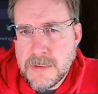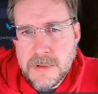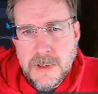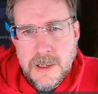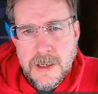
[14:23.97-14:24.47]

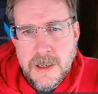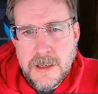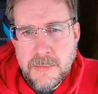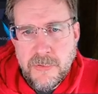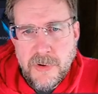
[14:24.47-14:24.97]

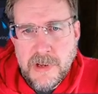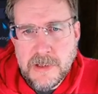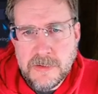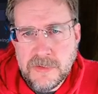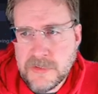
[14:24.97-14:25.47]
And
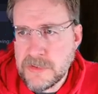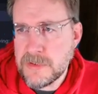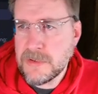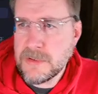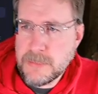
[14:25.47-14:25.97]

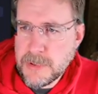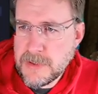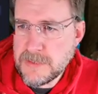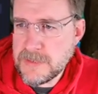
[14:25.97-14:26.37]
pronouns, because